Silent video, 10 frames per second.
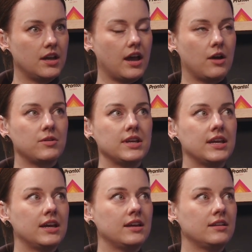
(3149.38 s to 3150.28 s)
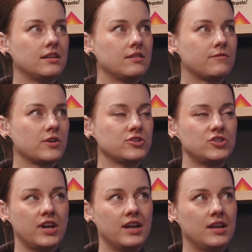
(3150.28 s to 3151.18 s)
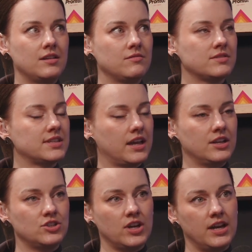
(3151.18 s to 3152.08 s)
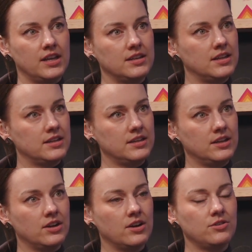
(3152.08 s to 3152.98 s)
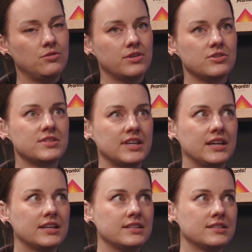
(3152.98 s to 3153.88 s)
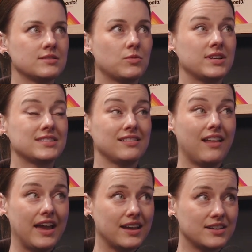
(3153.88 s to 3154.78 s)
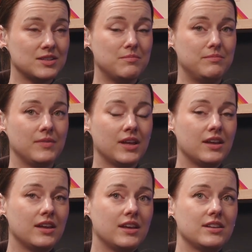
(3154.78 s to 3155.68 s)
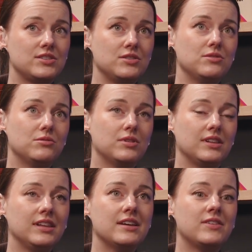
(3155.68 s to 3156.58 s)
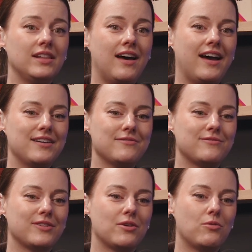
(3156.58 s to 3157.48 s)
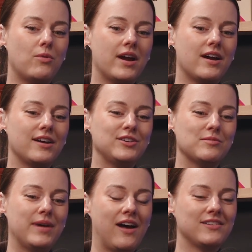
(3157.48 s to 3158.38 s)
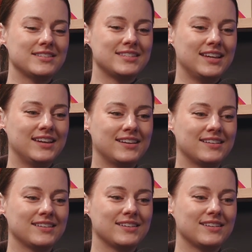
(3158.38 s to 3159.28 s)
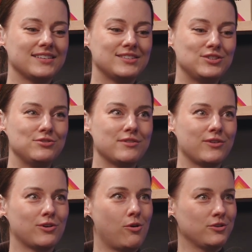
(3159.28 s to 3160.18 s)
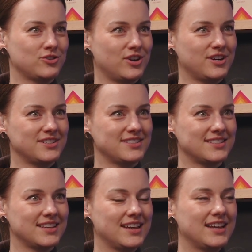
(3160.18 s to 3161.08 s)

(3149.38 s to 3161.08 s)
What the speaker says: I want to get first gen, second gen in here who understands what it's like to live a life where you're balancing two different cultures